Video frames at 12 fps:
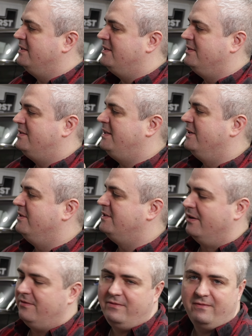a series
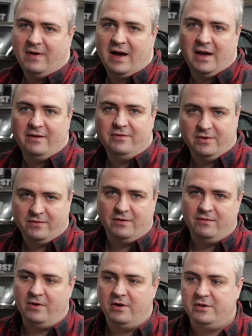of 5
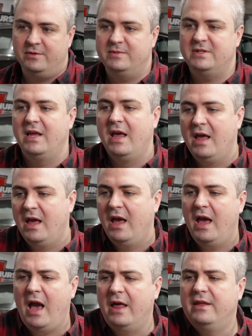different volumes, and